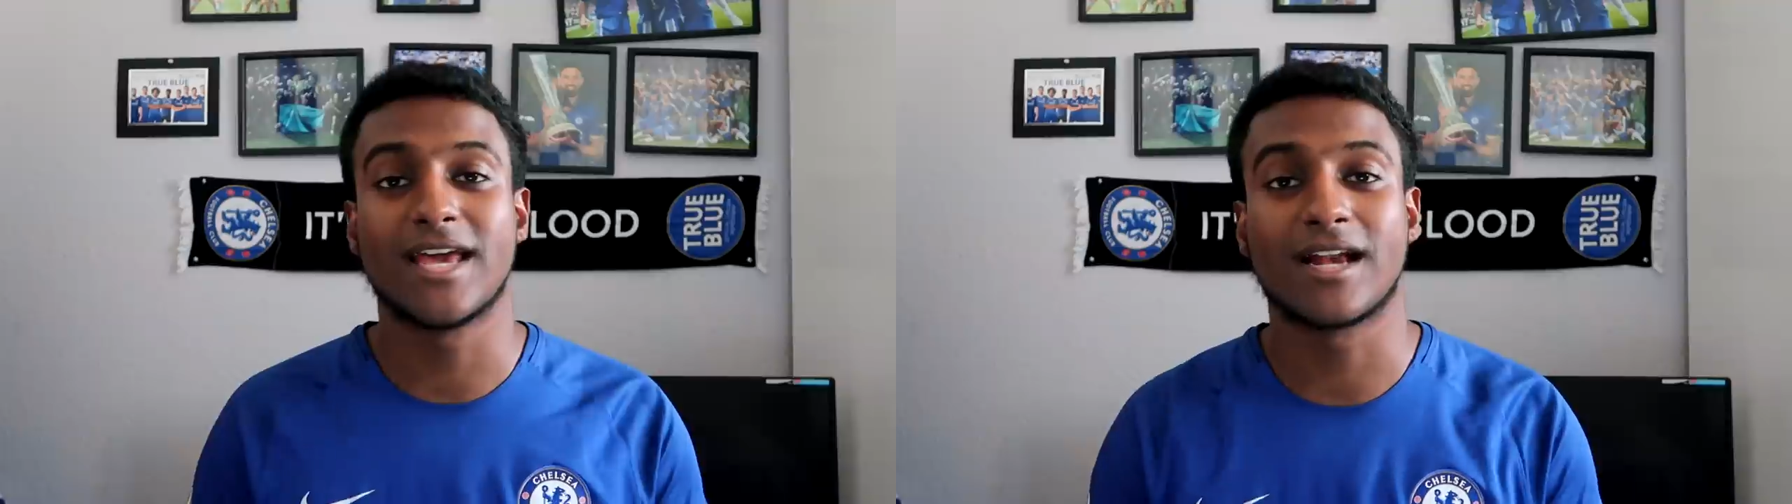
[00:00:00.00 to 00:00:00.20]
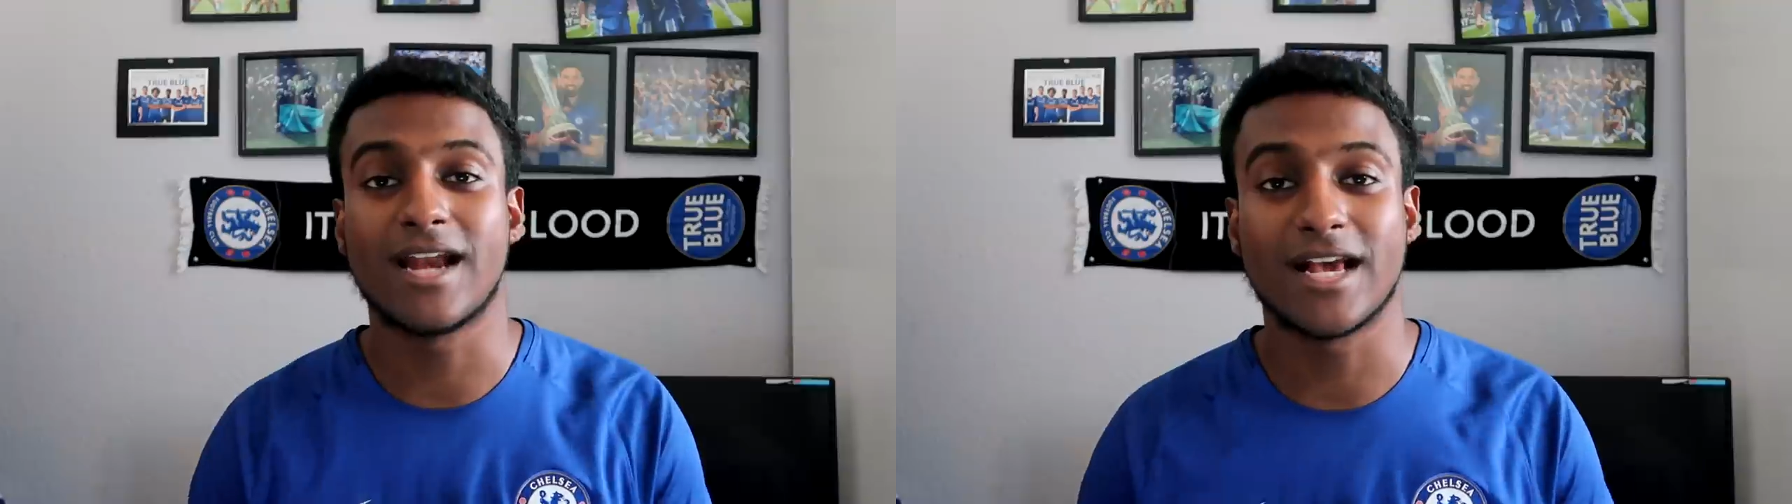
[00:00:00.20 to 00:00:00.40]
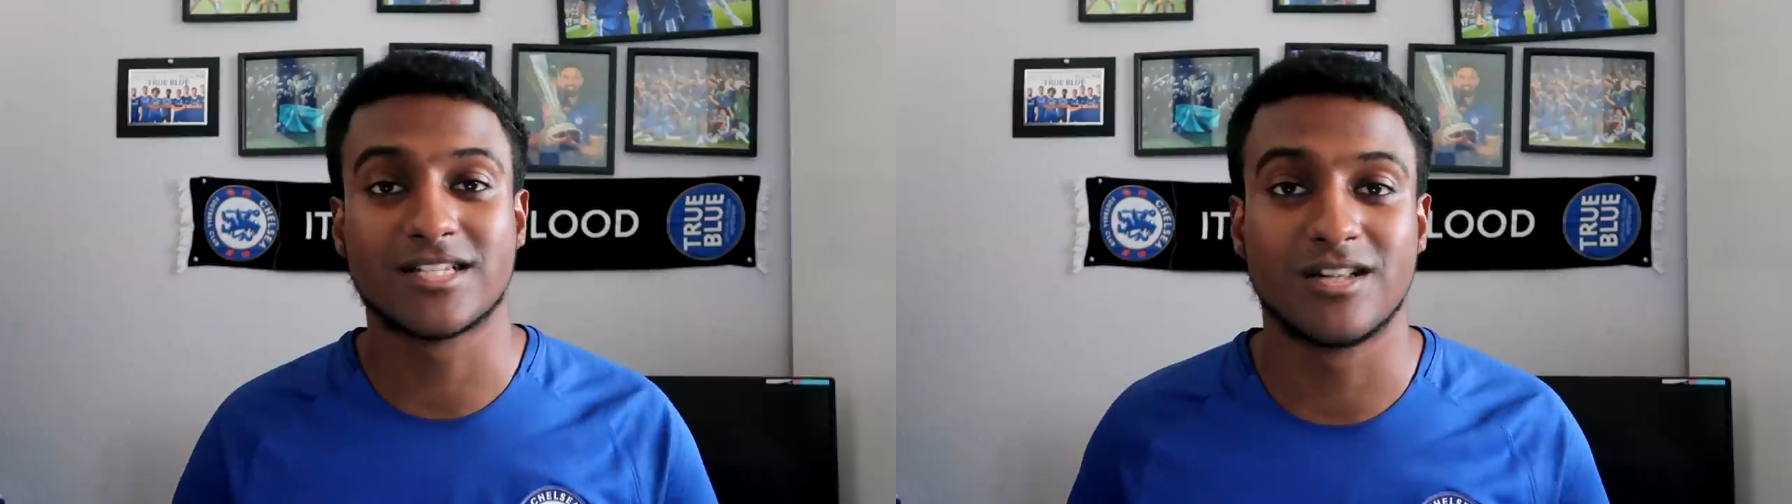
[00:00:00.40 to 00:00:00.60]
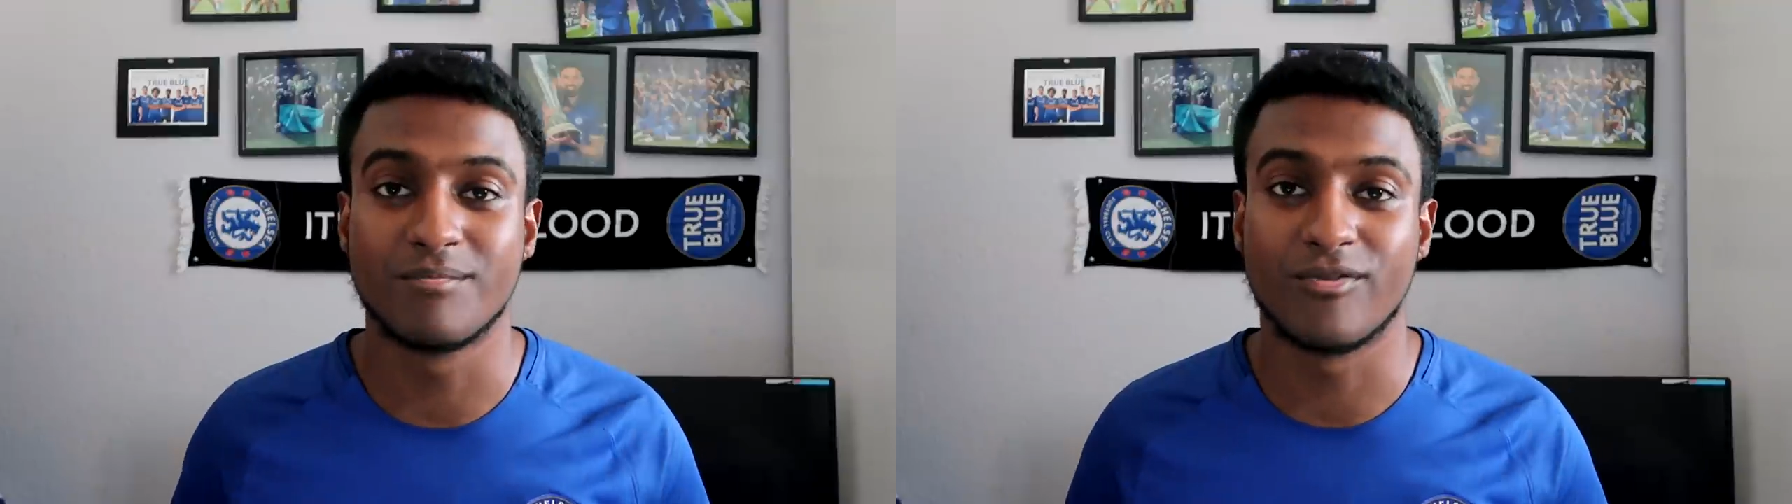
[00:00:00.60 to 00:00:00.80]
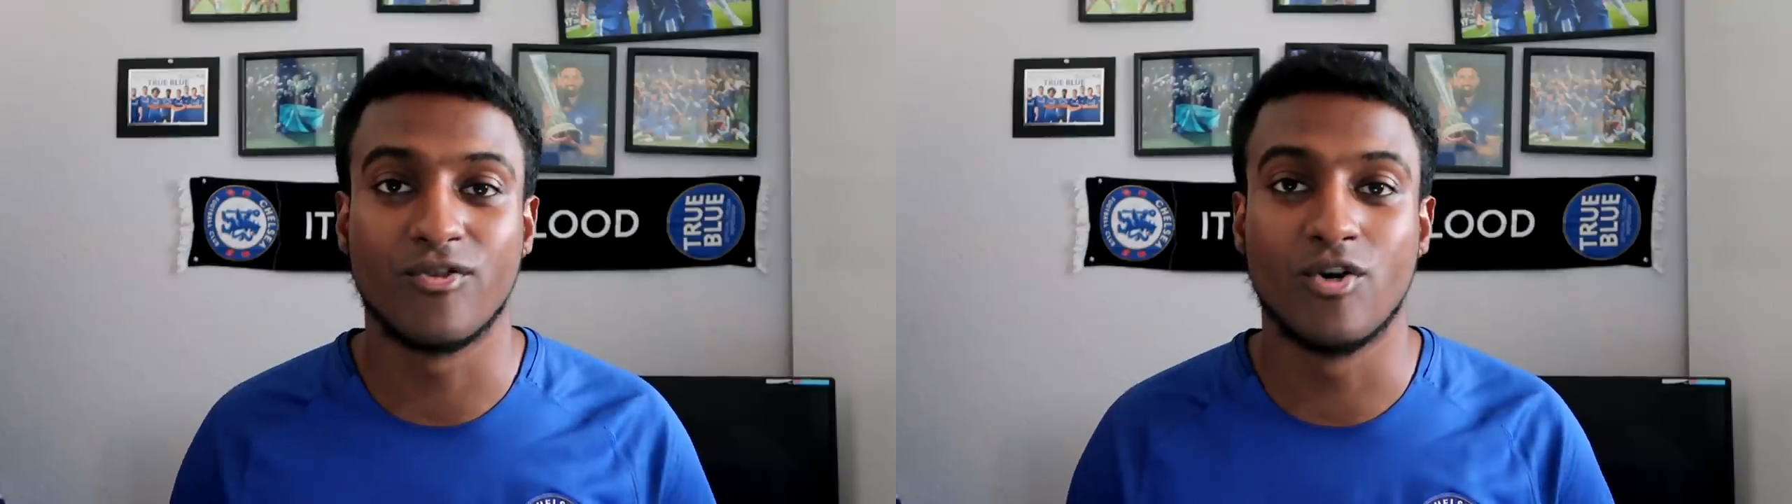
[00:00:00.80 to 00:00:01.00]
He had an
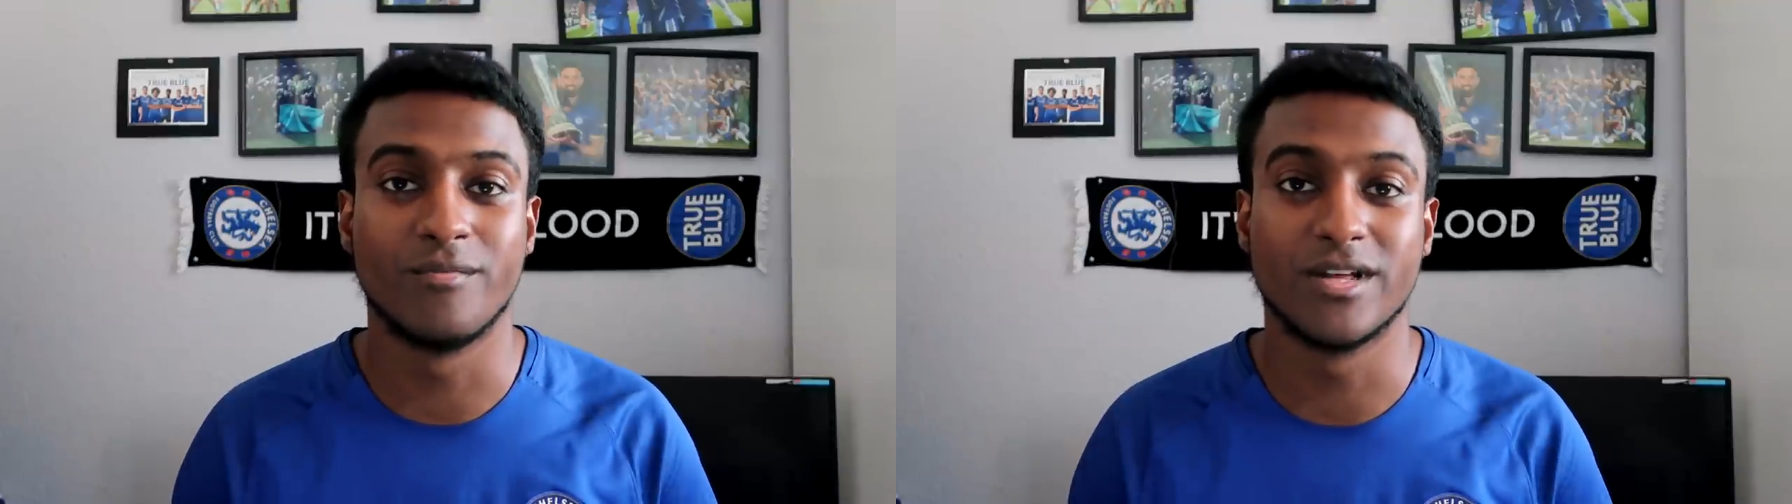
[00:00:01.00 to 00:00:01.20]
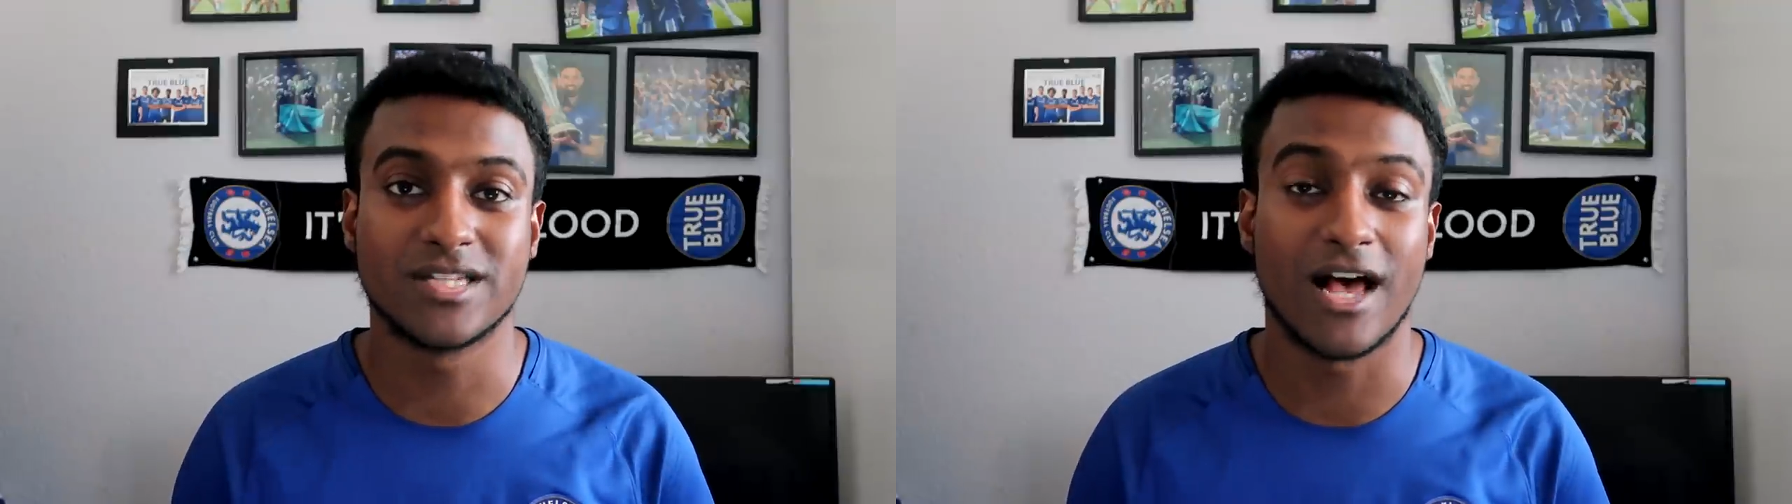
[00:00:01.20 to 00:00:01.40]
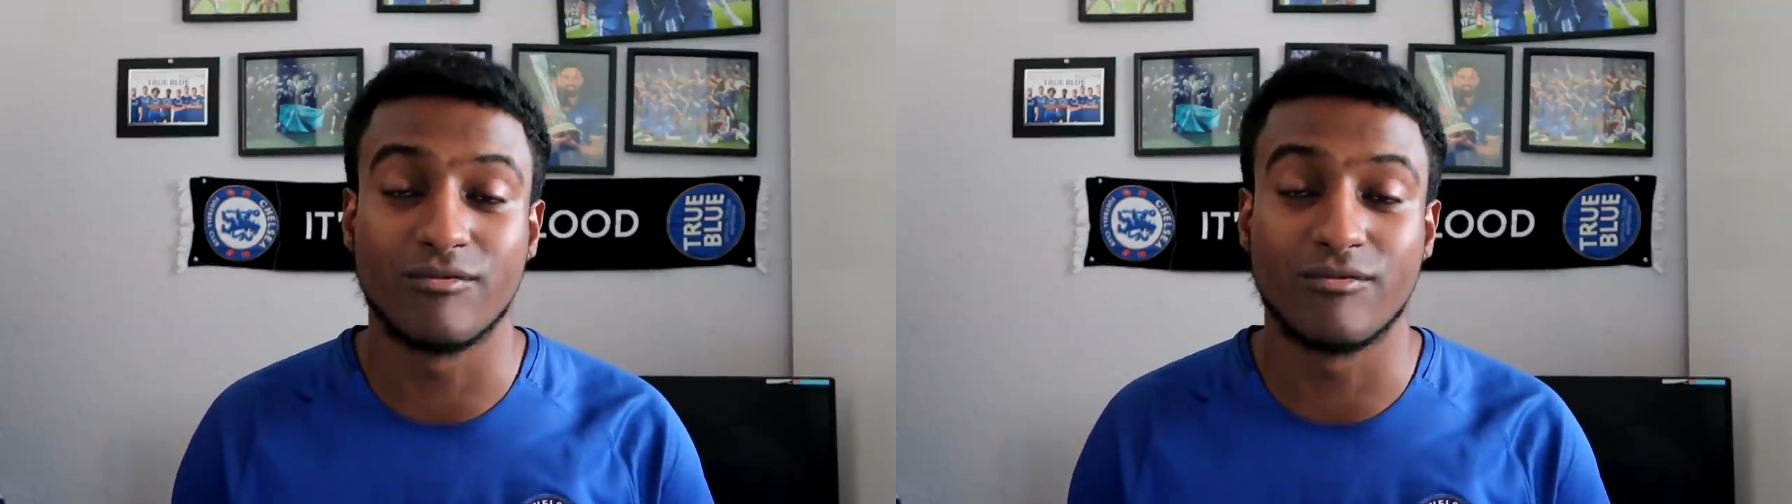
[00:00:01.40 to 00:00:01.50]
excellent performance.